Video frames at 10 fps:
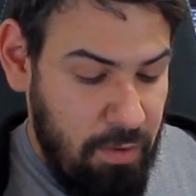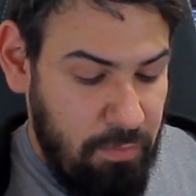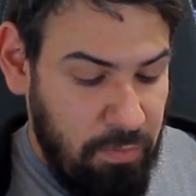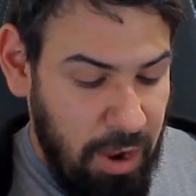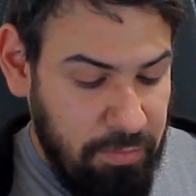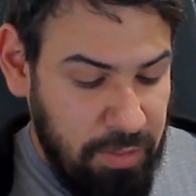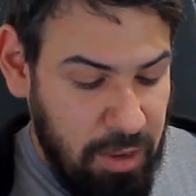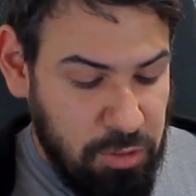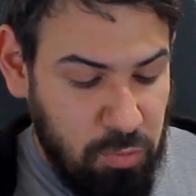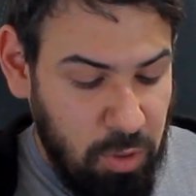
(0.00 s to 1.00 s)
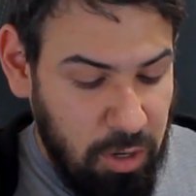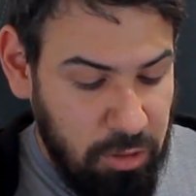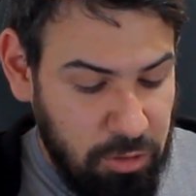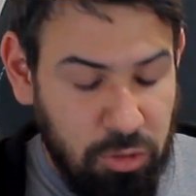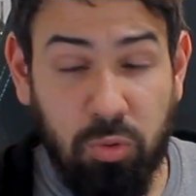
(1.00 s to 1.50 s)

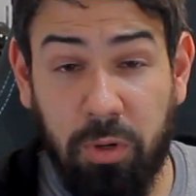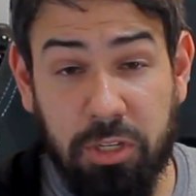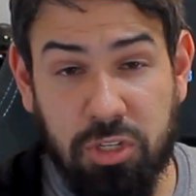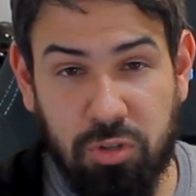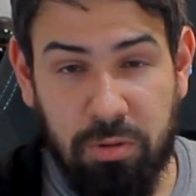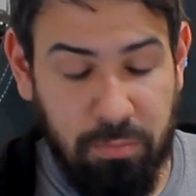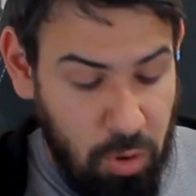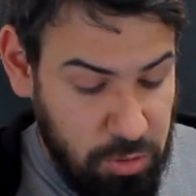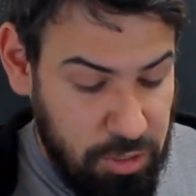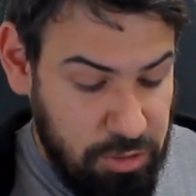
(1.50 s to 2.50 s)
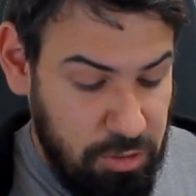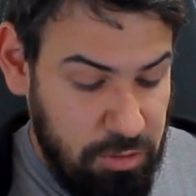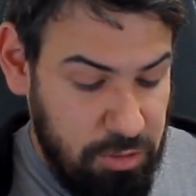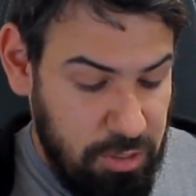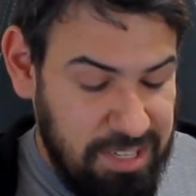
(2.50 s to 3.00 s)
5,120 stream
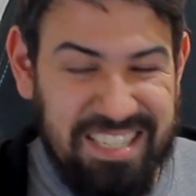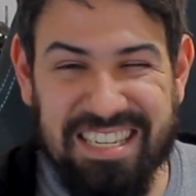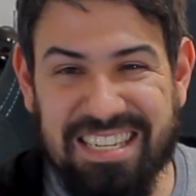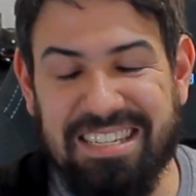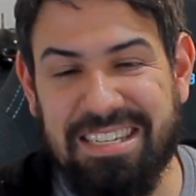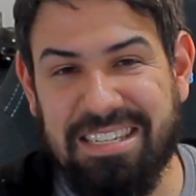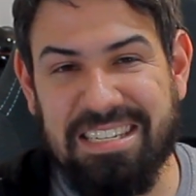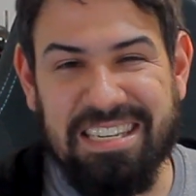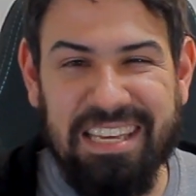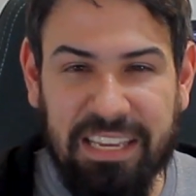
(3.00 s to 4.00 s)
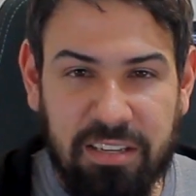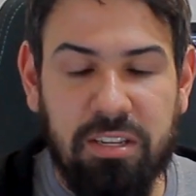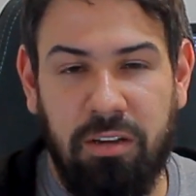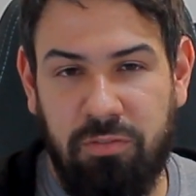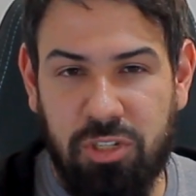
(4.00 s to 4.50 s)
processors, 16
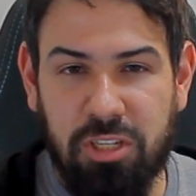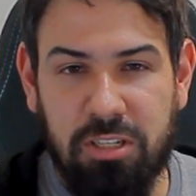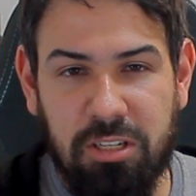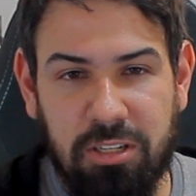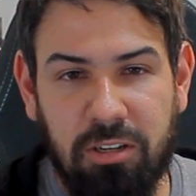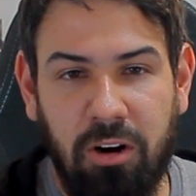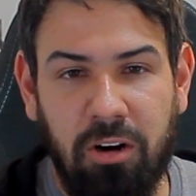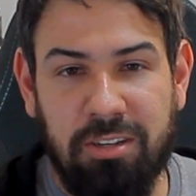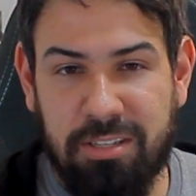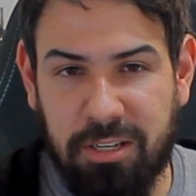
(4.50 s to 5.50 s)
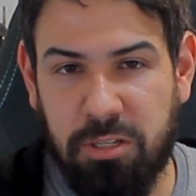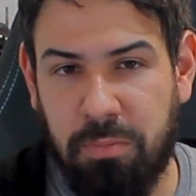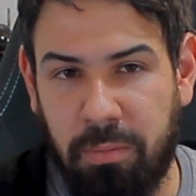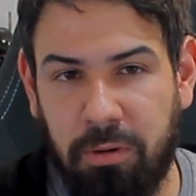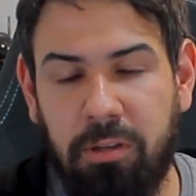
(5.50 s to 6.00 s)
gigs of GDDR6
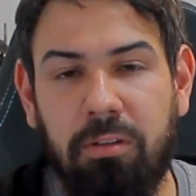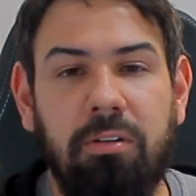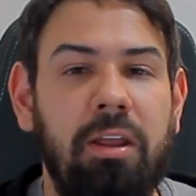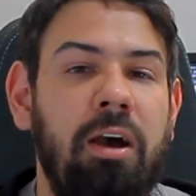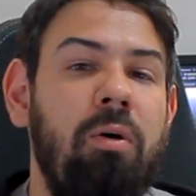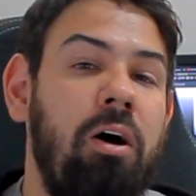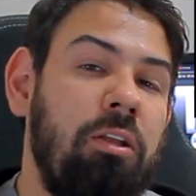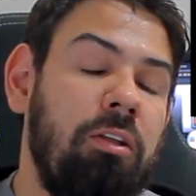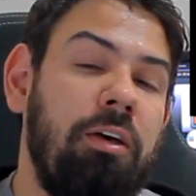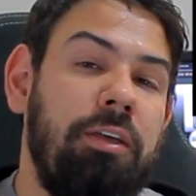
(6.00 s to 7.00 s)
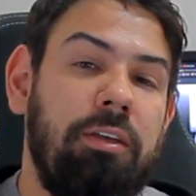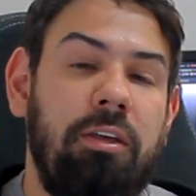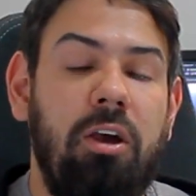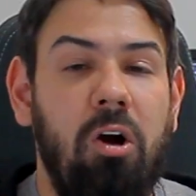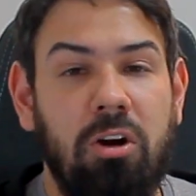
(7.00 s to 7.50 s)
memory. Now, unlike
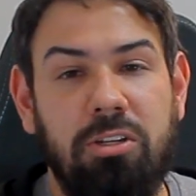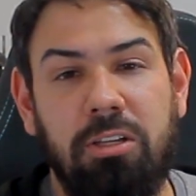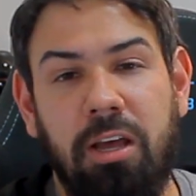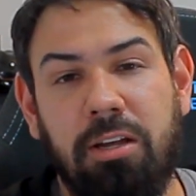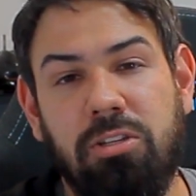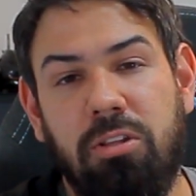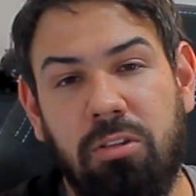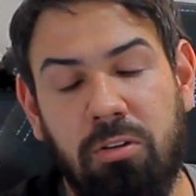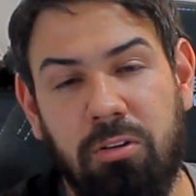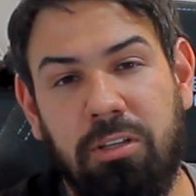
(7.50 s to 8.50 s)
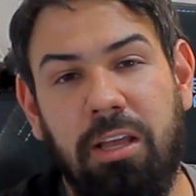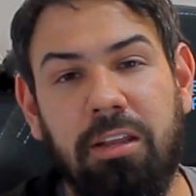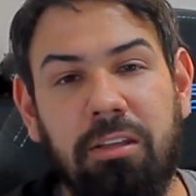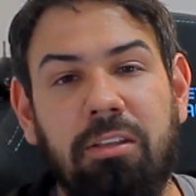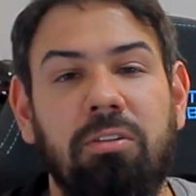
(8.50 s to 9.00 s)
RTX
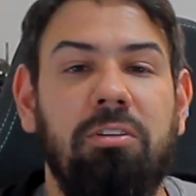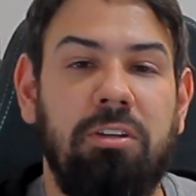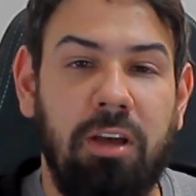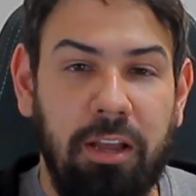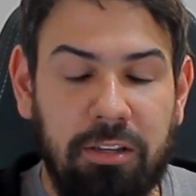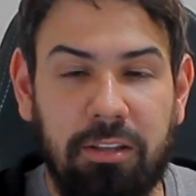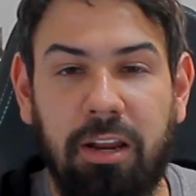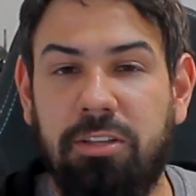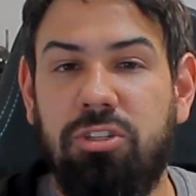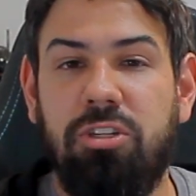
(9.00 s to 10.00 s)
3080, 3090 that has